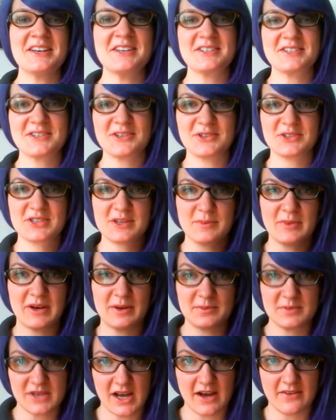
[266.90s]
So zip
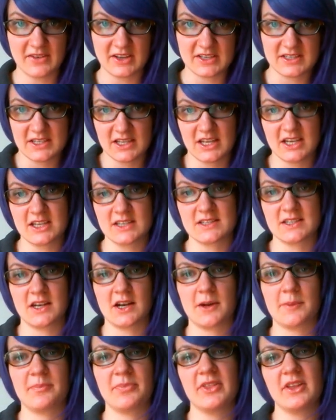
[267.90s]
up's obviously
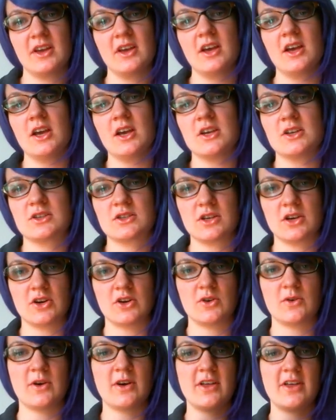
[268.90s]
easier.
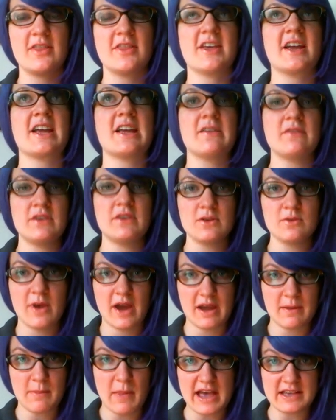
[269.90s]
So they give you
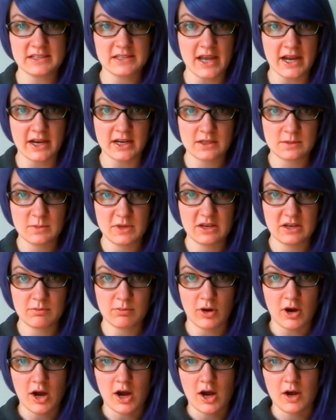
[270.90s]
a mastectomy
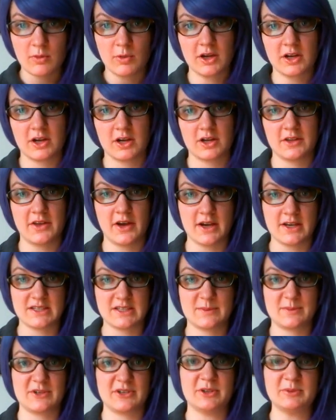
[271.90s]
bra while you're in the
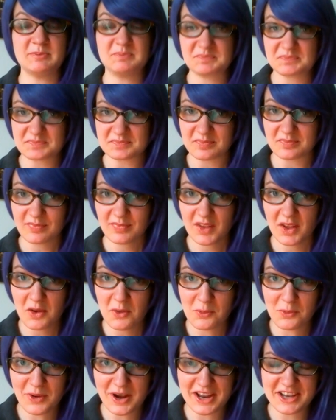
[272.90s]
hospital,
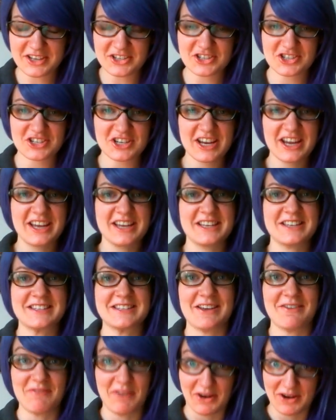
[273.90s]
which is
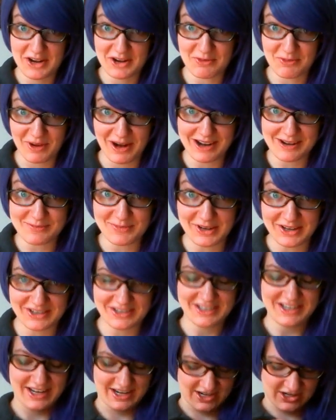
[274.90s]
very
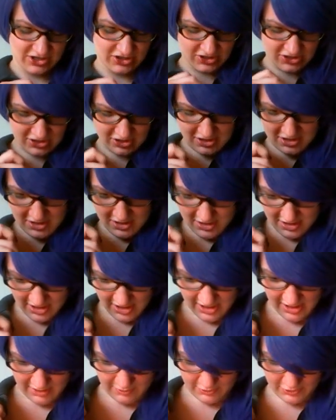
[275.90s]
grandma-ish,
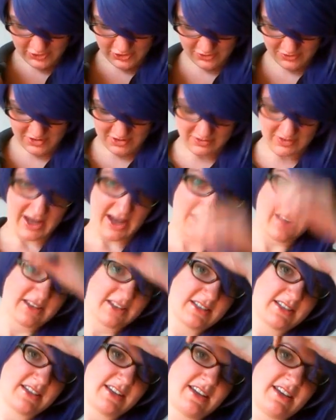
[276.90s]
and I will show you that.
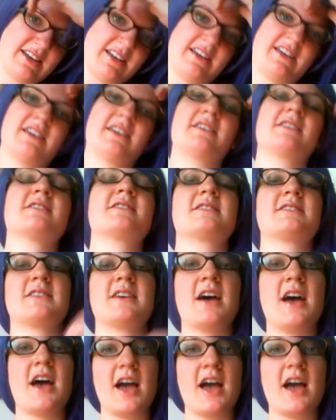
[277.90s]
It is